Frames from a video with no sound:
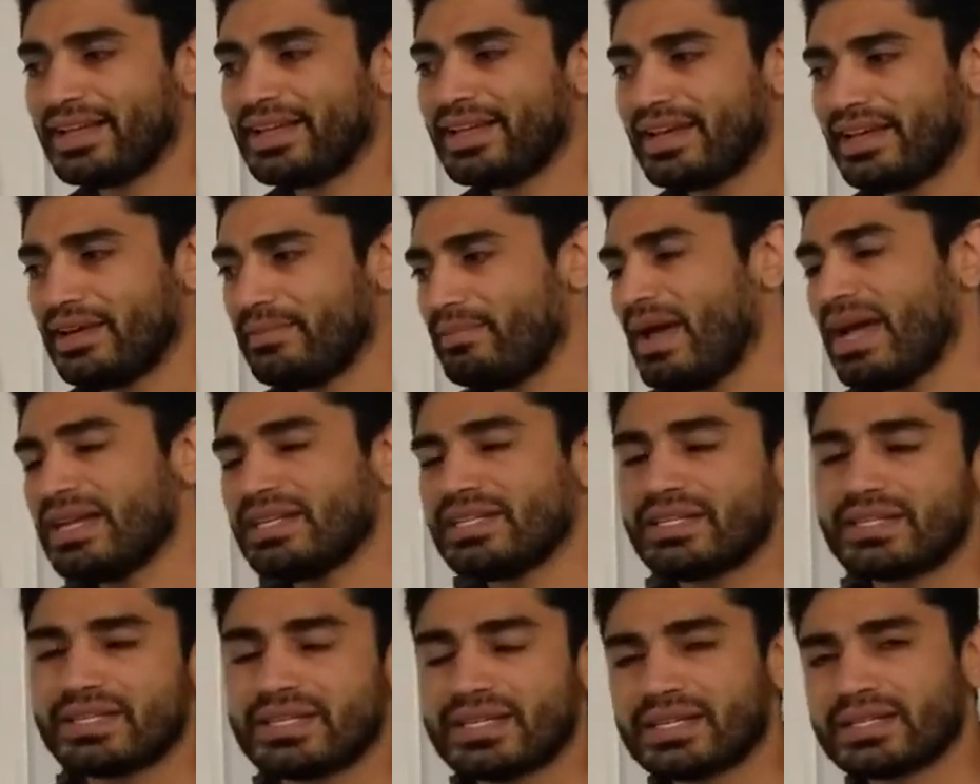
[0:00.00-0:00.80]
Imagine
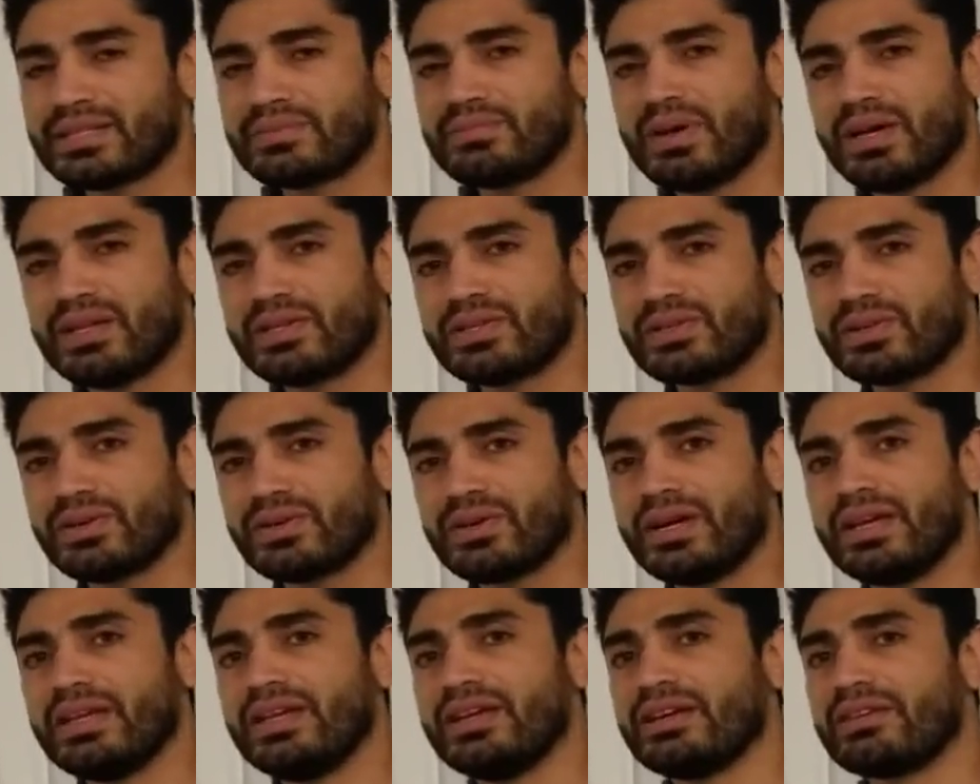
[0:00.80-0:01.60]
6 months or
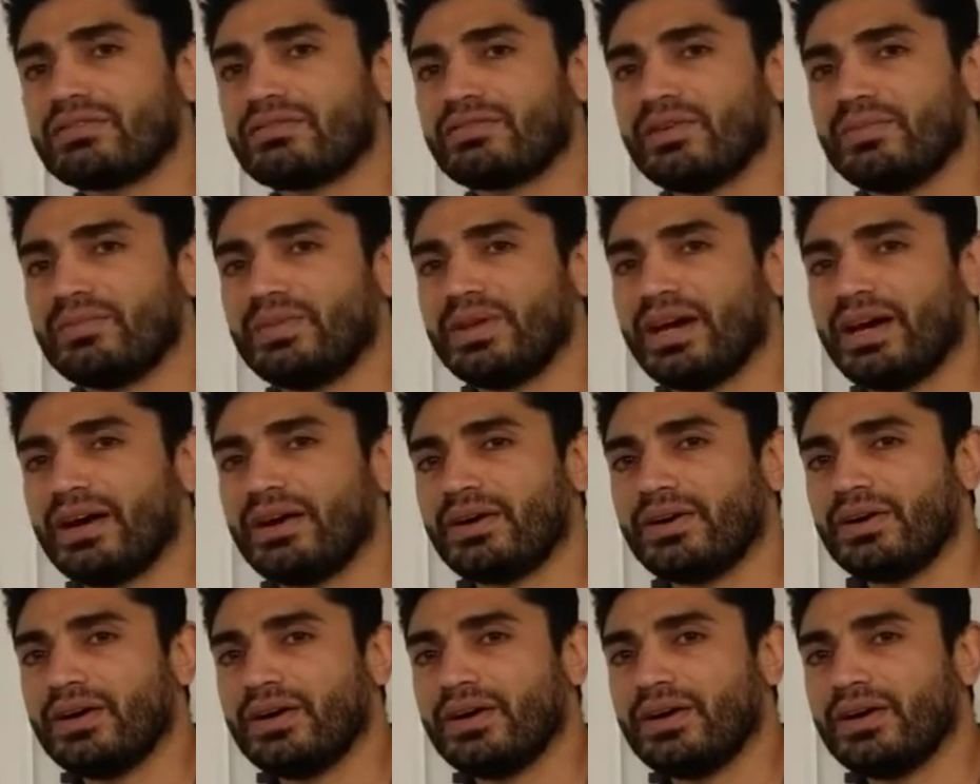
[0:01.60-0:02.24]
a year from now,